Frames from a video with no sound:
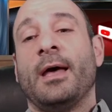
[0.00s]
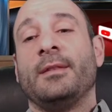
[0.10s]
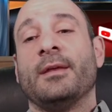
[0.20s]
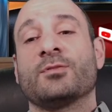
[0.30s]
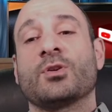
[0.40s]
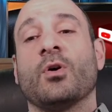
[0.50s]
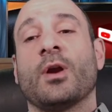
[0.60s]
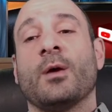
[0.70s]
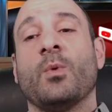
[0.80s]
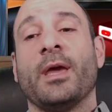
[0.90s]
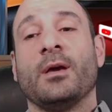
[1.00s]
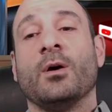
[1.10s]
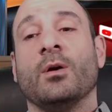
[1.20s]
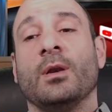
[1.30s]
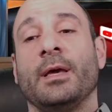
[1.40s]
They have scored an away
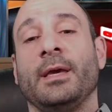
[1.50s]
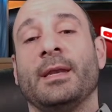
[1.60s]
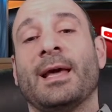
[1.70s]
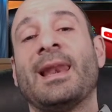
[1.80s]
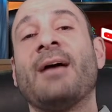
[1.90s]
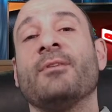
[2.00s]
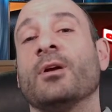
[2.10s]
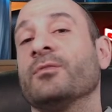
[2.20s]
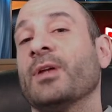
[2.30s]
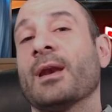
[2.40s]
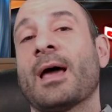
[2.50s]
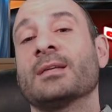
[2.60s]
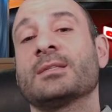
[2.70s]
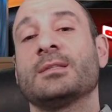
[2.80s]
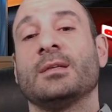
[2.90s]
goal in 11 of the
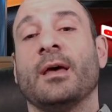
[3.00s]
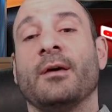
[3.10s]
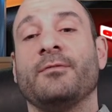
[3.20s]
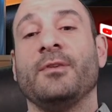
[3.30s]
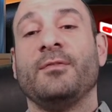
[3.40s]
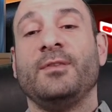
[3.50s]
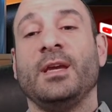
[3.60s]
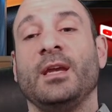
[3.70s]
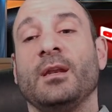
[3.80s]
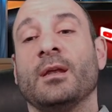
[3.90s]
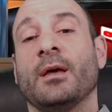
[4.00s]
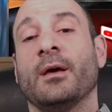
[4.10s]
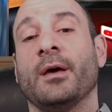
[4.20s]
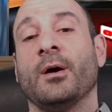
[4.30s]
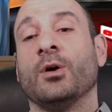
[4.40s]
last 15
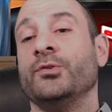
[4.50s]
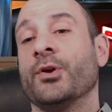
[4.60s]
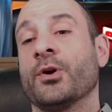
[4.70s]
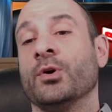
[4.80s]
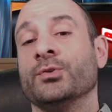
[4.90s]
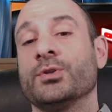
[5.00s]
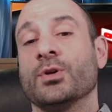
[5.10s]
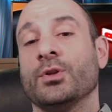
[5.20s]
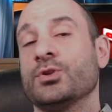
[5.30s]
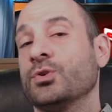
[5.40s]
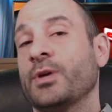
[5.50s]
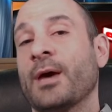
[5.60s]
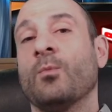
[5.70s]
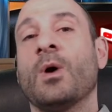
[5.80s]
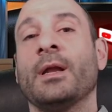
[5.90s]
on the road, so they should
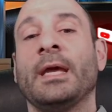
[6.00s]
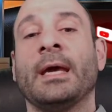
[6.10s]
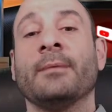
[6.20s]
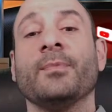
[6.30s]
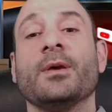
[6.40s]
get 1 here.